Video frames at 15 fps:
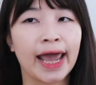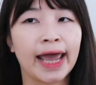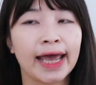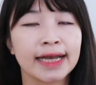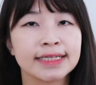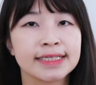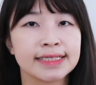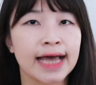
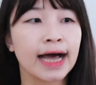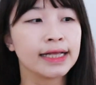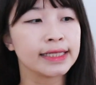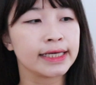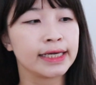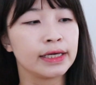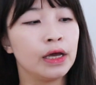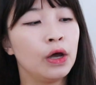and
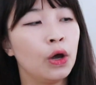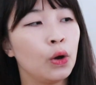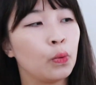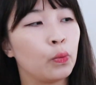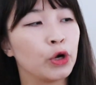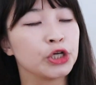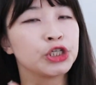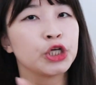Sally
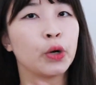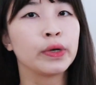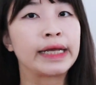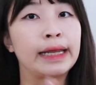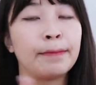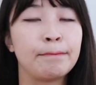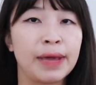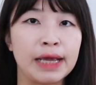were shown
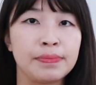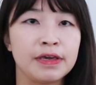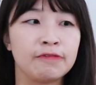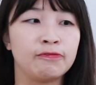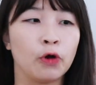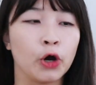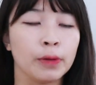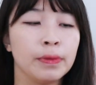in baby
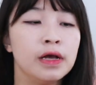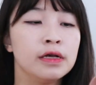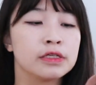form.